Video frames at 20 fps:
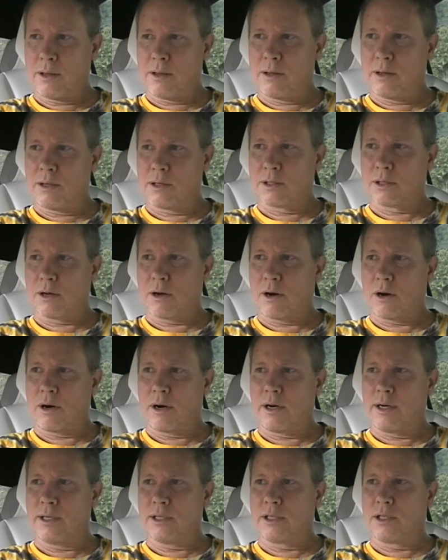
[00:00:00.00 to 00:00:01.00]
this
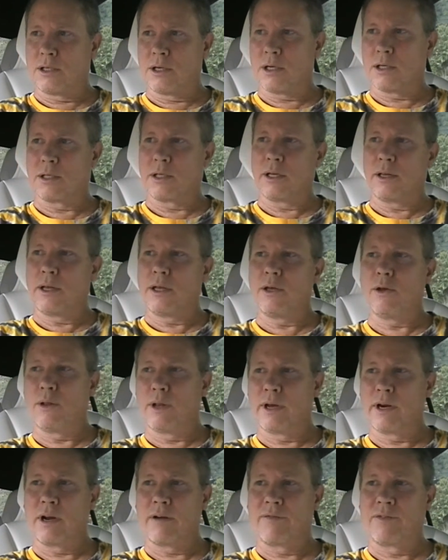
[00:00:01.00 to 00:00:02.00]
car is just, and then you
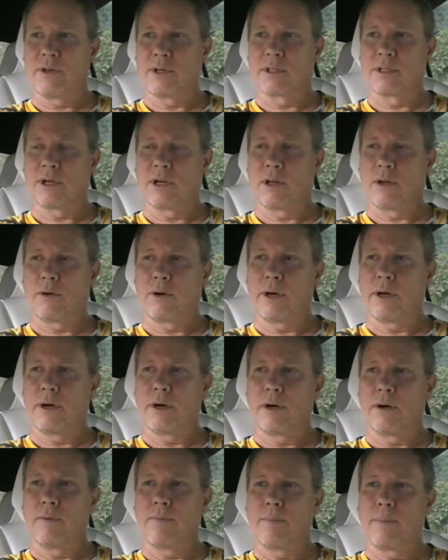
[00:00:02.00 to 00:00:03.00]
let off the
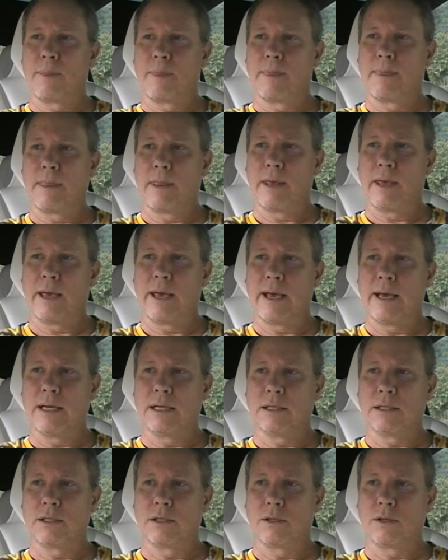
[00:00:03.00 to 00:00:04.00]
accelerator
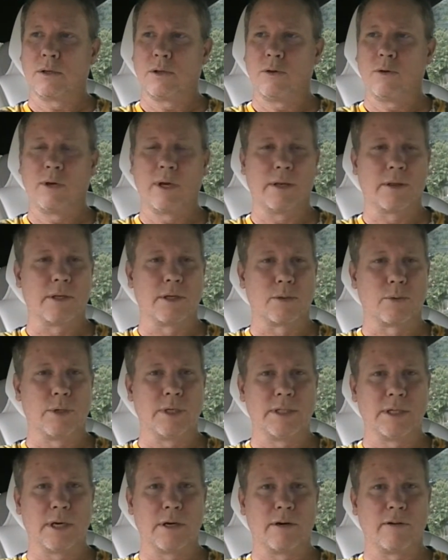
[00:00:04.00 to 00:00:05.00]
and you get this
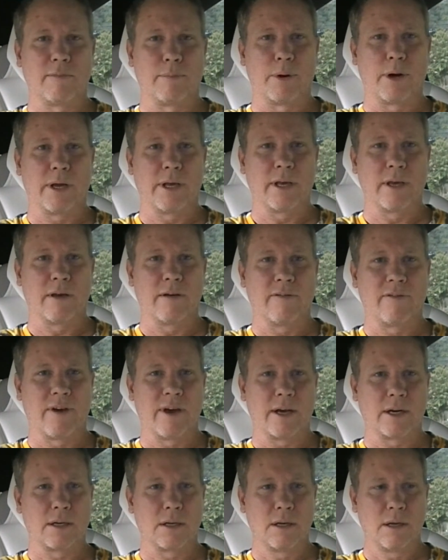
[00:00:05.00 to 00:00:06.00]
regenerative braking
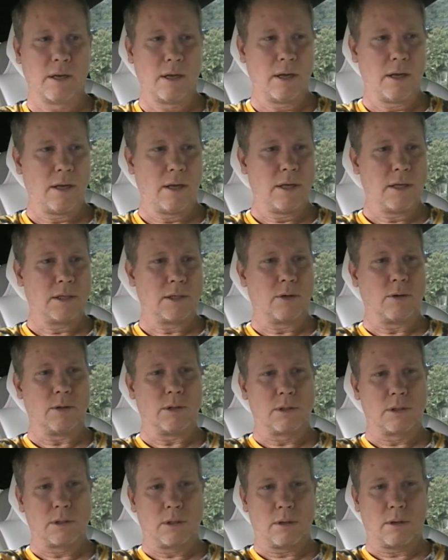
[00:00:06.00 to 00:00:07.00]
effect. So
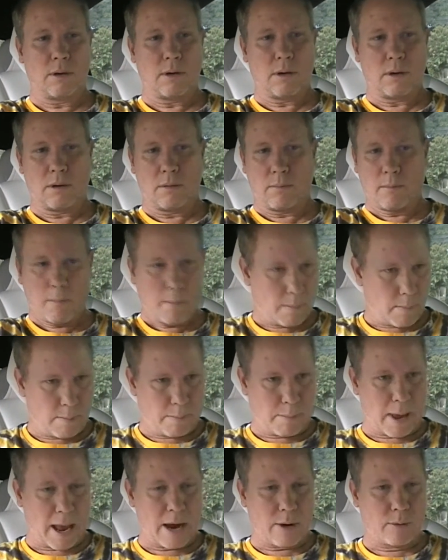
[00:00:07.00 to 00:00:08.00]
it's
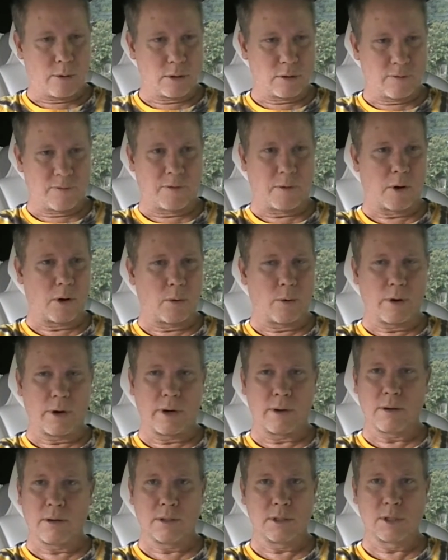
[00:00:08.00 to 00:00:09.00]
backwards,
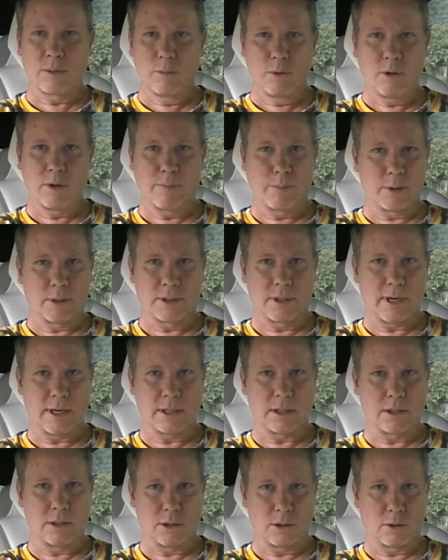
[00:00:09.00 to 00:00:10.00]
forward, smooth, precise
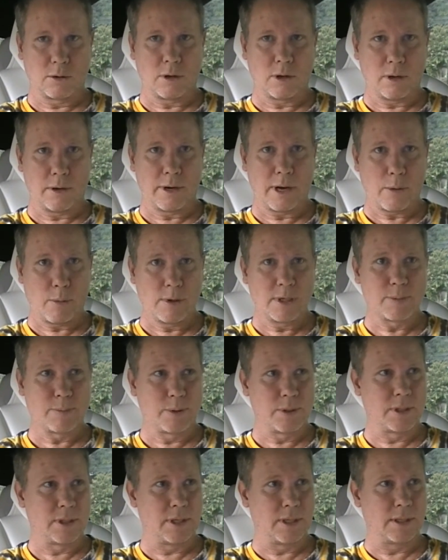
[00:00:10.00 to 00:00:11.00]
control. Now, what's
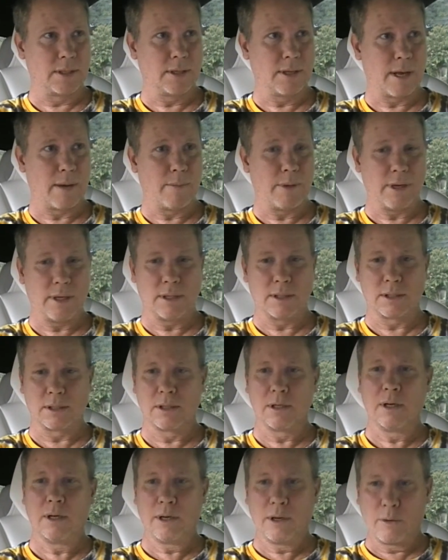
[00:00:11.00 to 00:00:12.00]
precision? That means
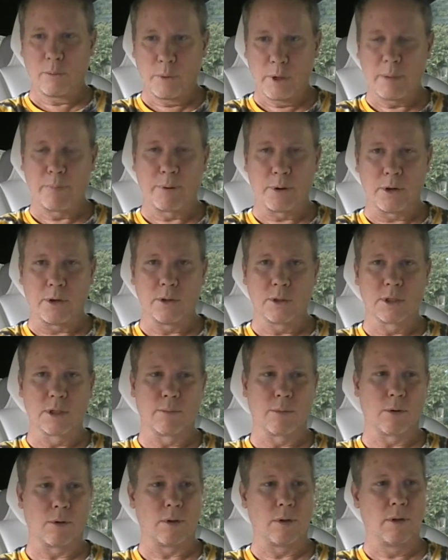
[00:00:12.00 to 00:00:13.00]

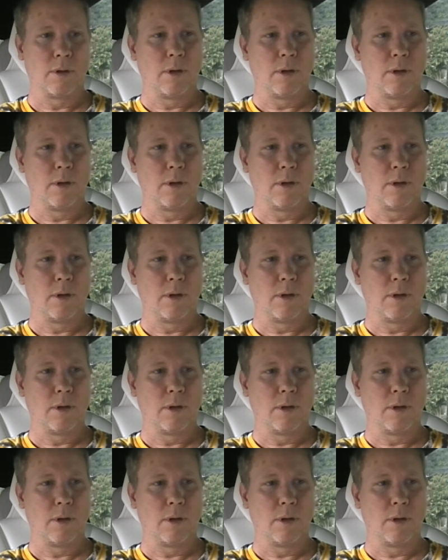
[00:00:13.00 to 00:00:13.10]
reproducible.